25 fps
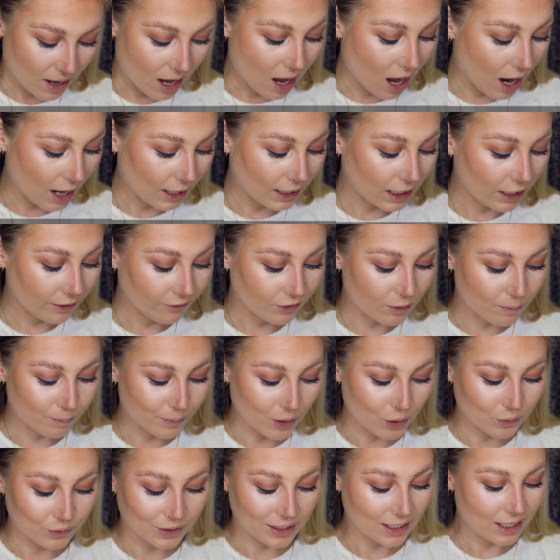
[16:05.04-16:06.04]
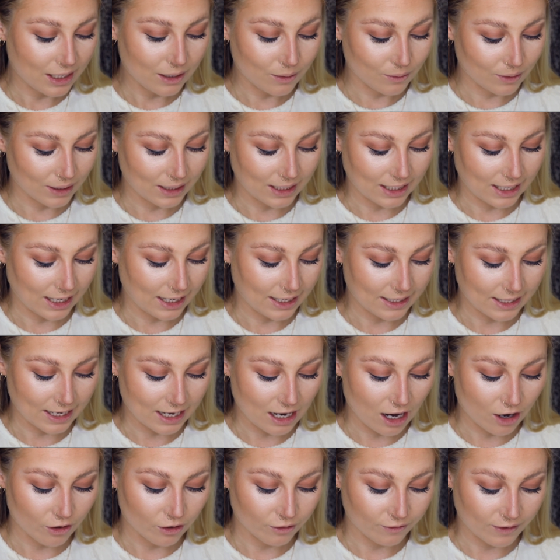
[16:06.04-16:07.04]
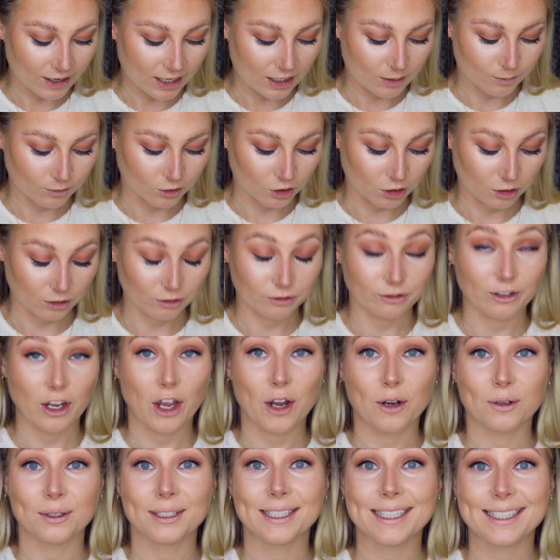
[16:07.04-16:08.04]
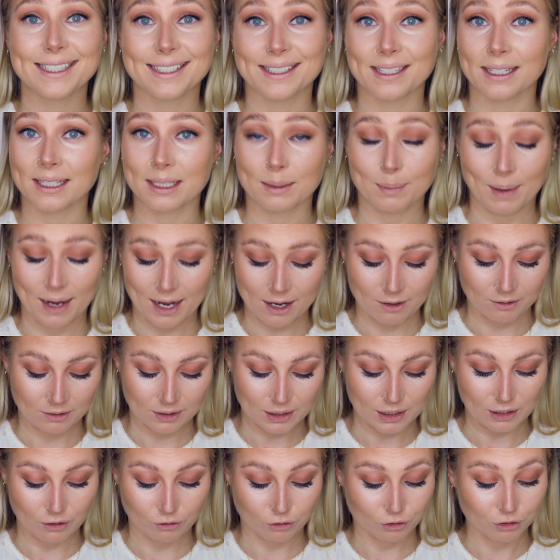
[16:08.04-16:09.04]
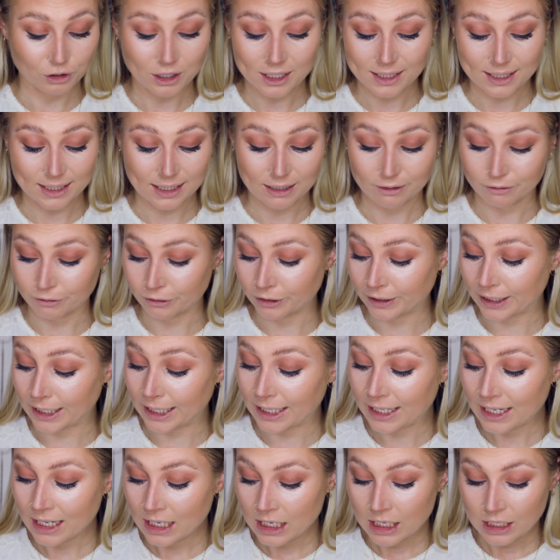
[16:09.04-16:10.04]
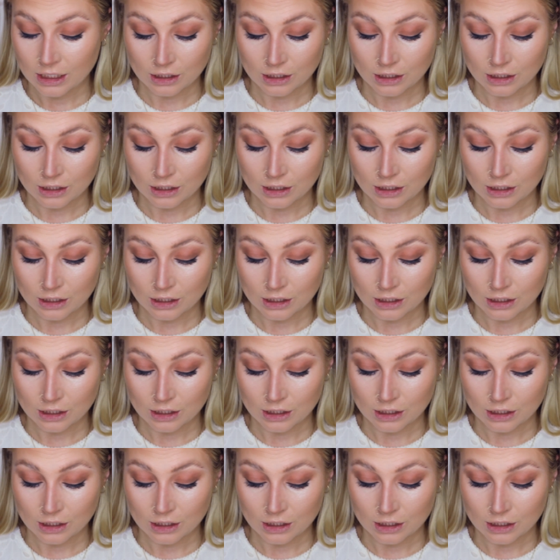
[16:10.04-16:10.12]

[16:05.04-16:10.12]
But I love them both equally. They are available for only £6, free delivery.